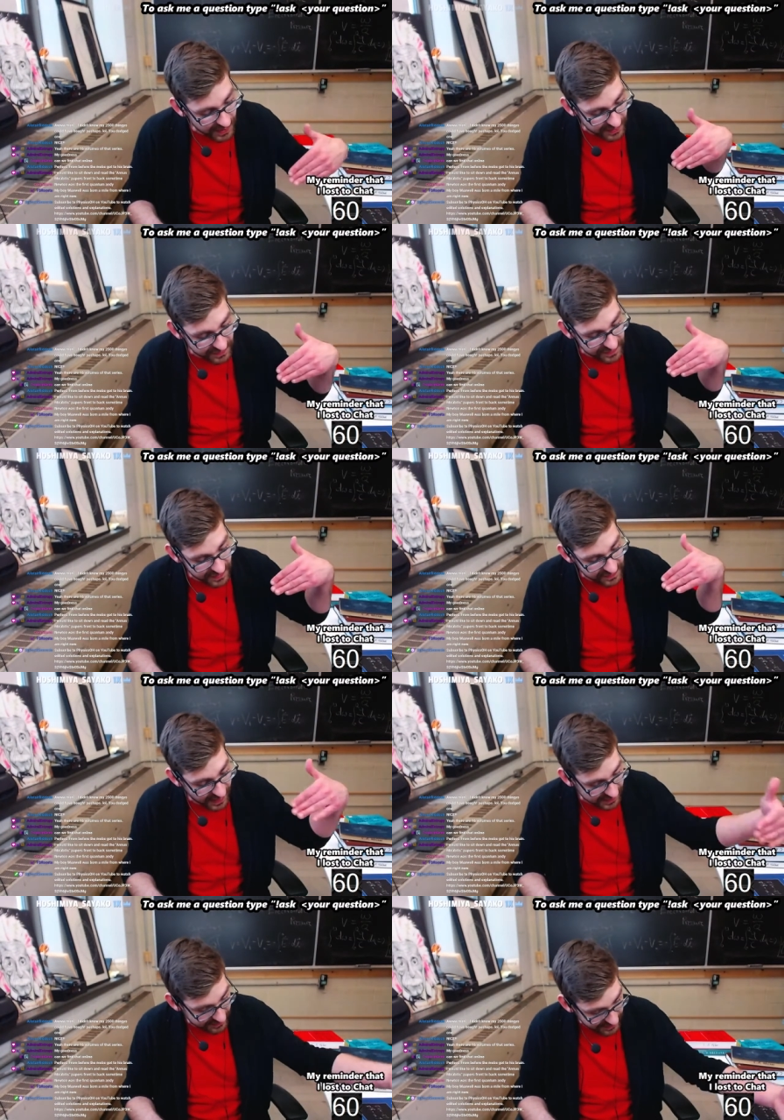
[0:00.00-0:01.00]
was this
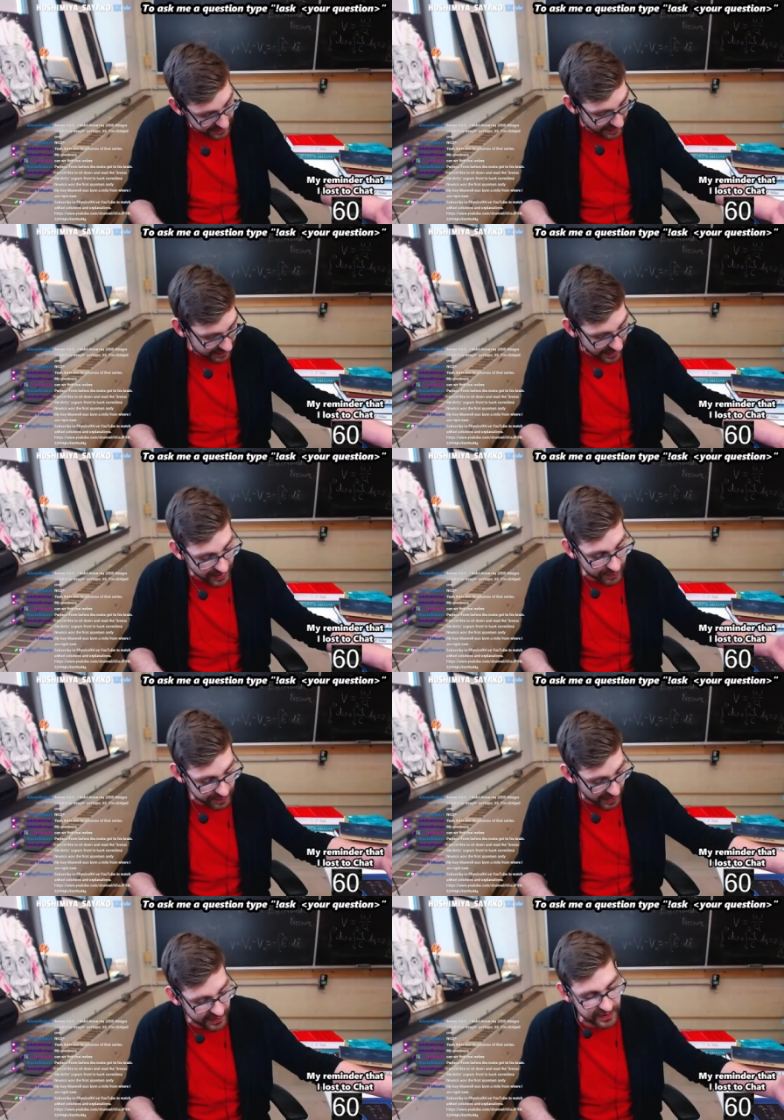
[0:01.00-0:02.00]
idea that light was
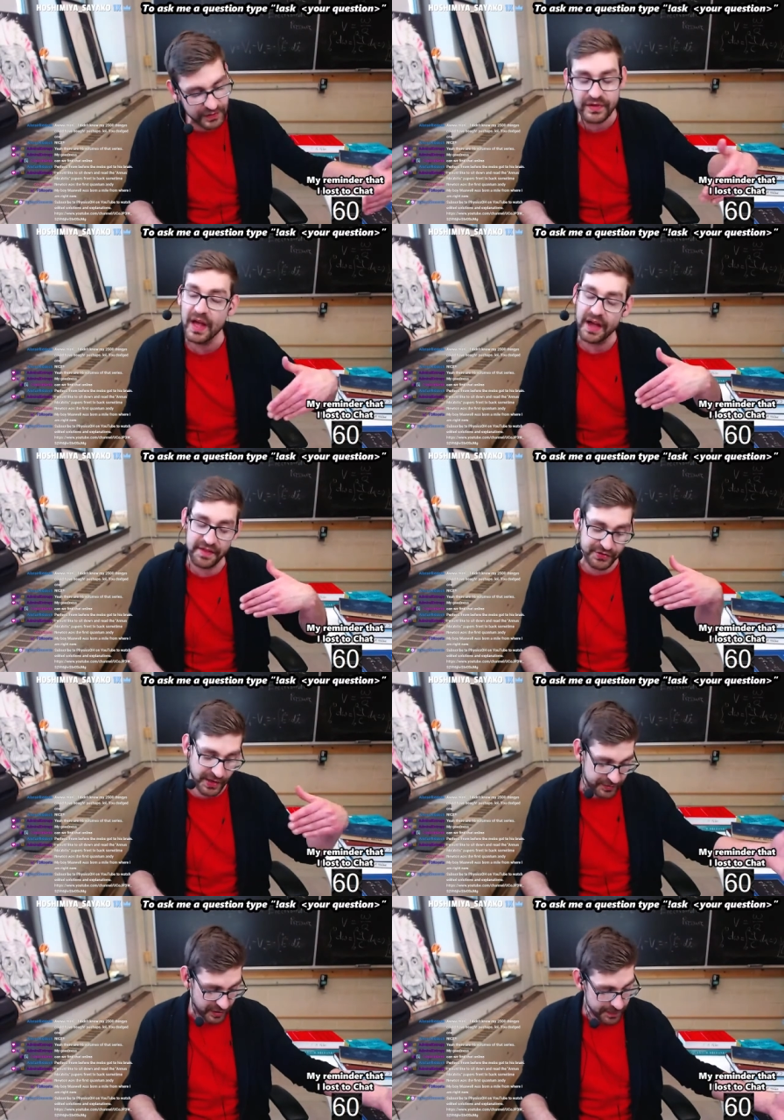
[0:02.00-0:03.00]
particles, and then
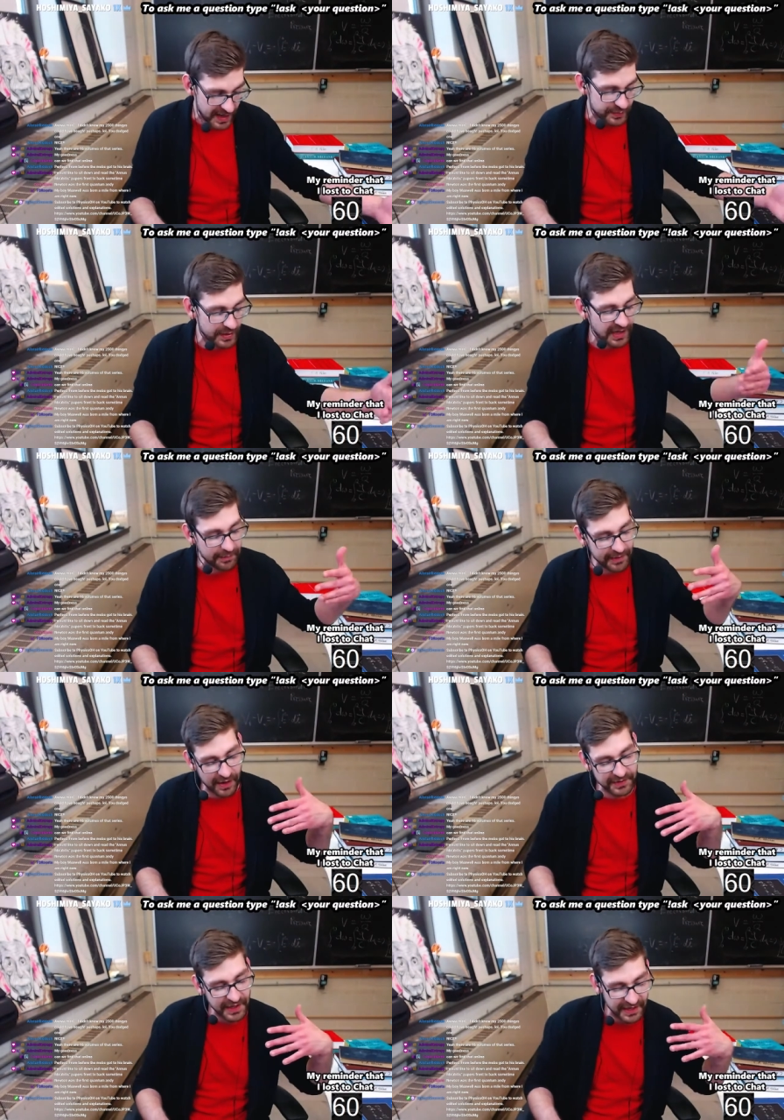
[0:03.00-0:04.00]
James Clerk Maxwell came
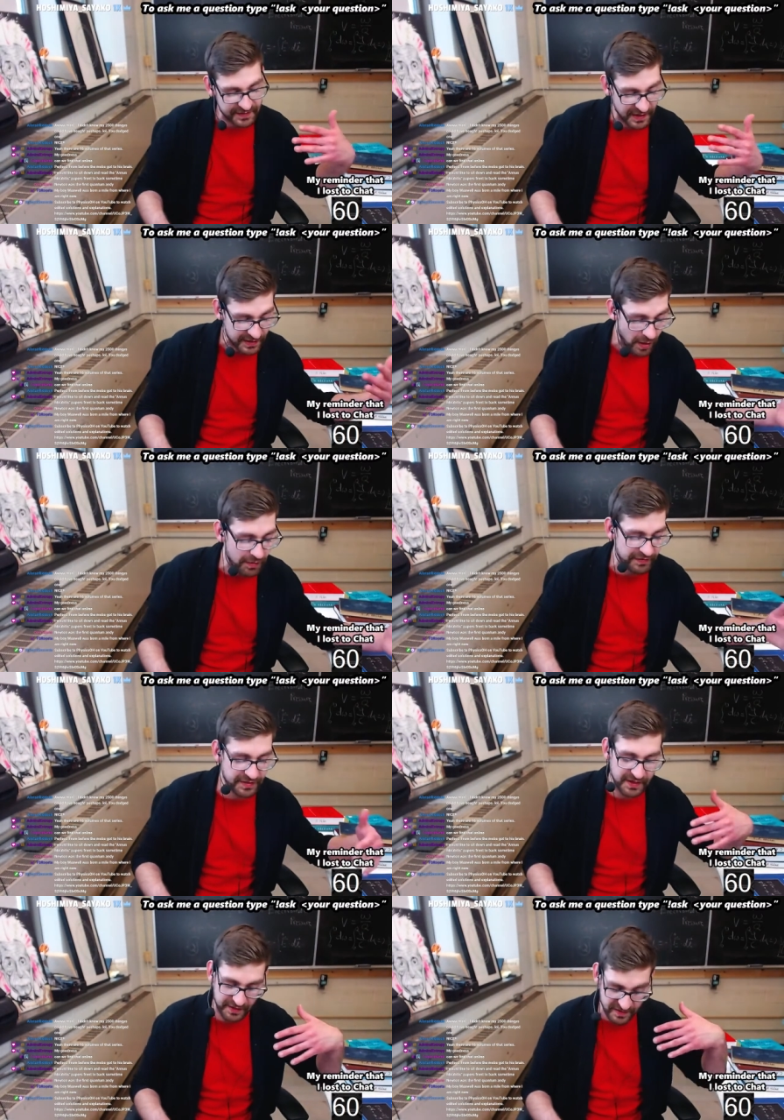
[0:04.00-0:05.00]
around. He said, no,
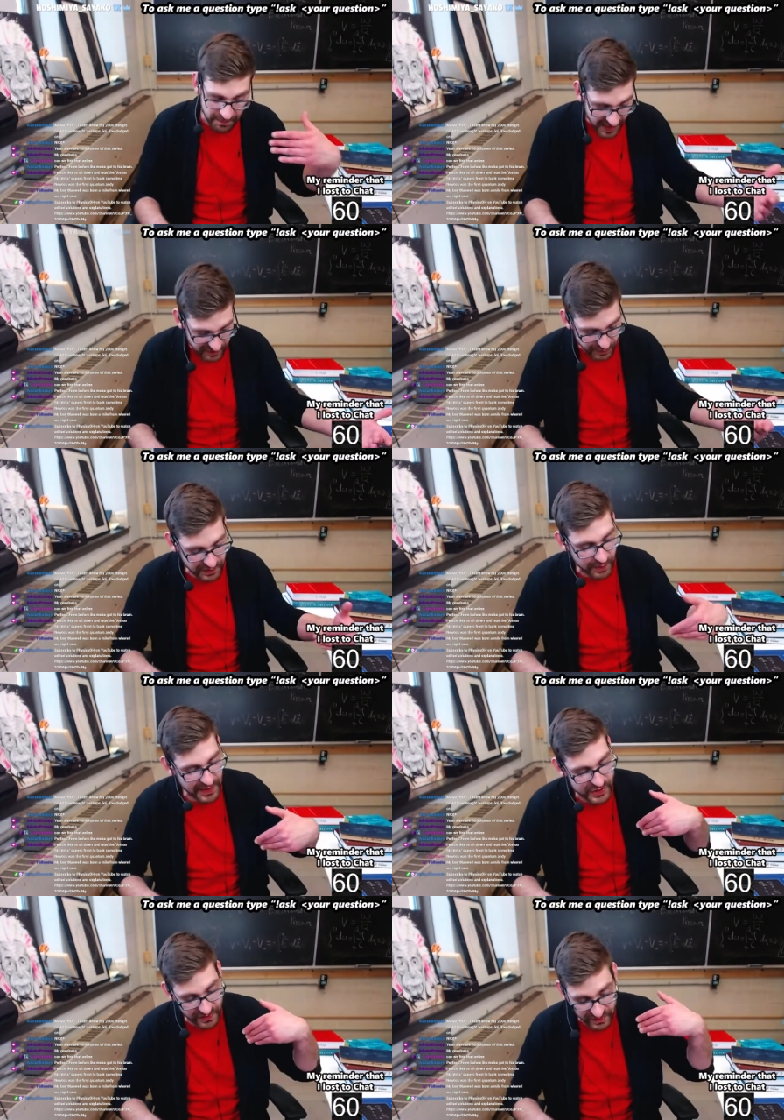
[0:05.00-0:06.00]
everything is the Maxwell's
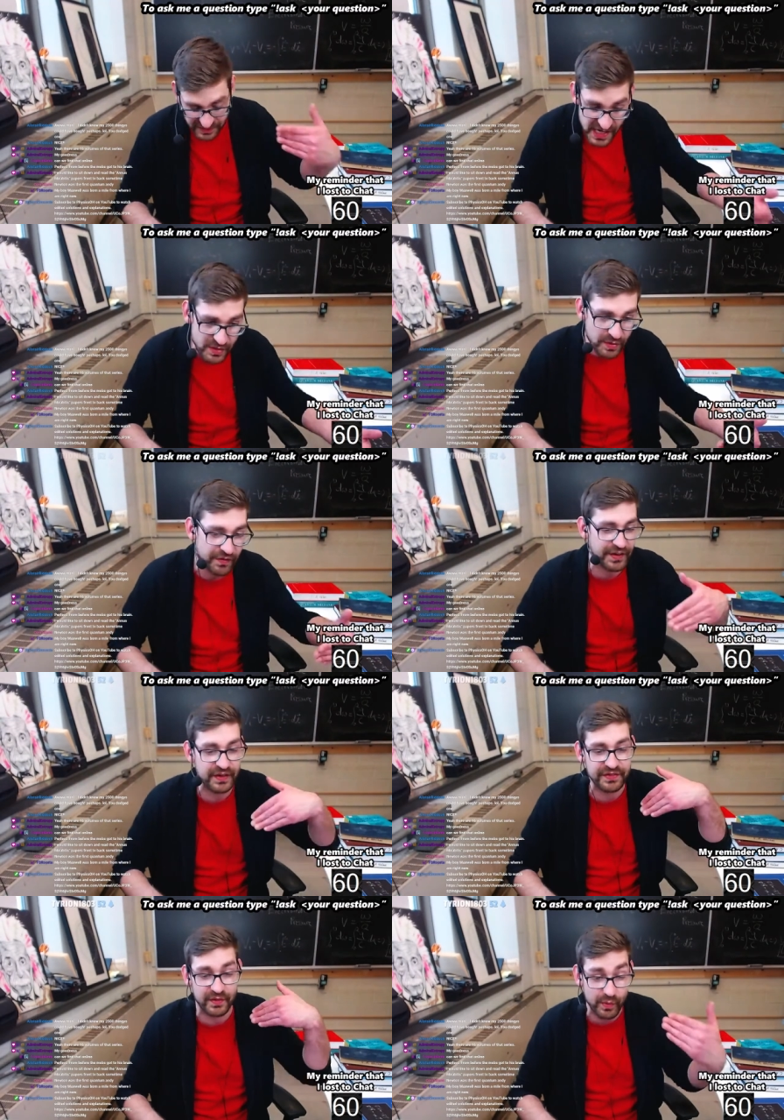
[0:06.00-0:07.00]
equations, continuous
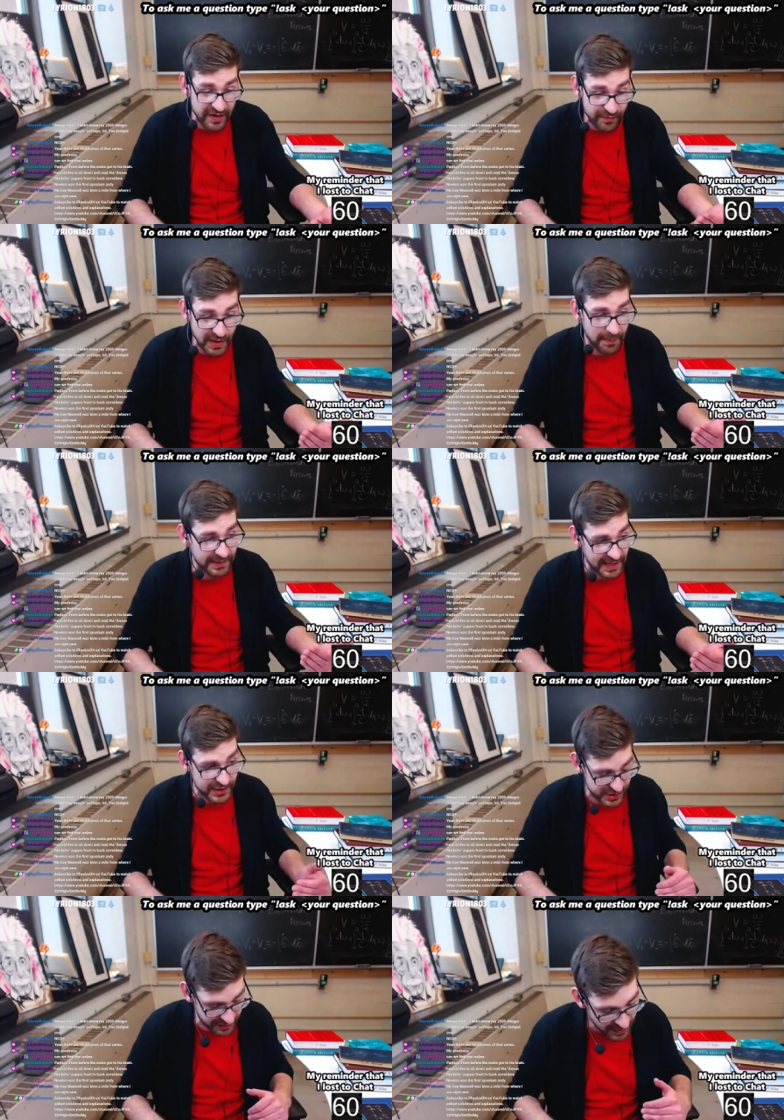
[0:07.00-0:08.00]
fields, and wave
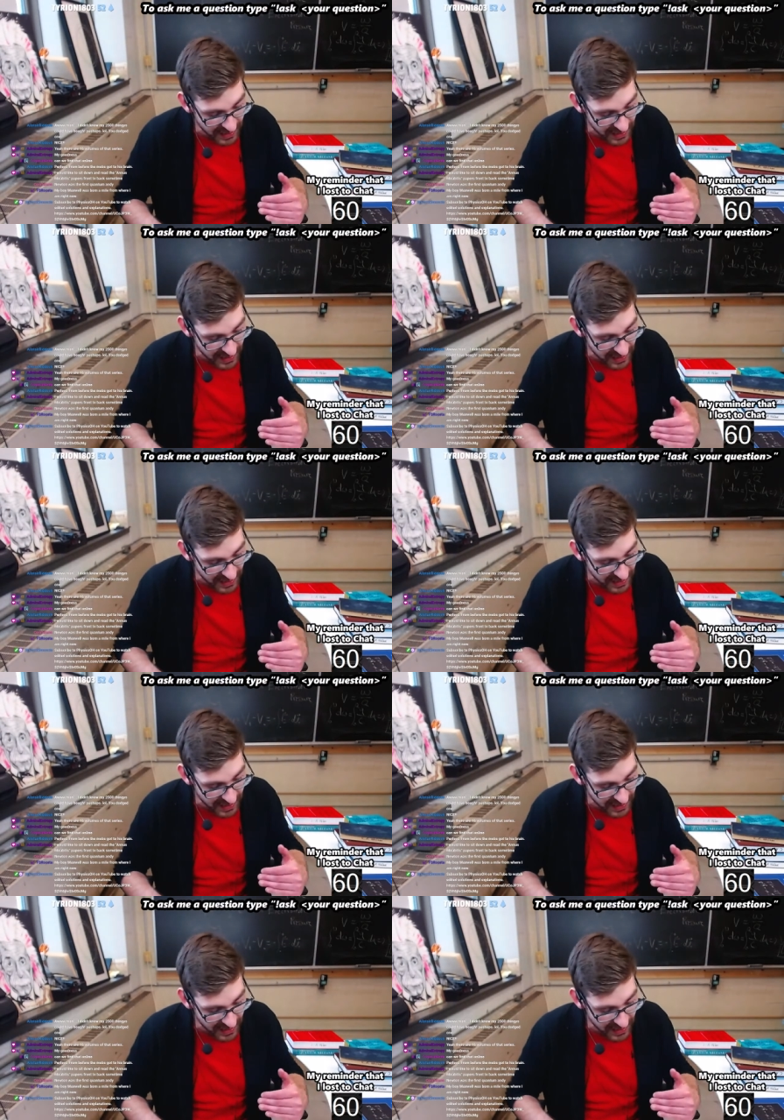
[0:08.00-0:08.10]
propagation.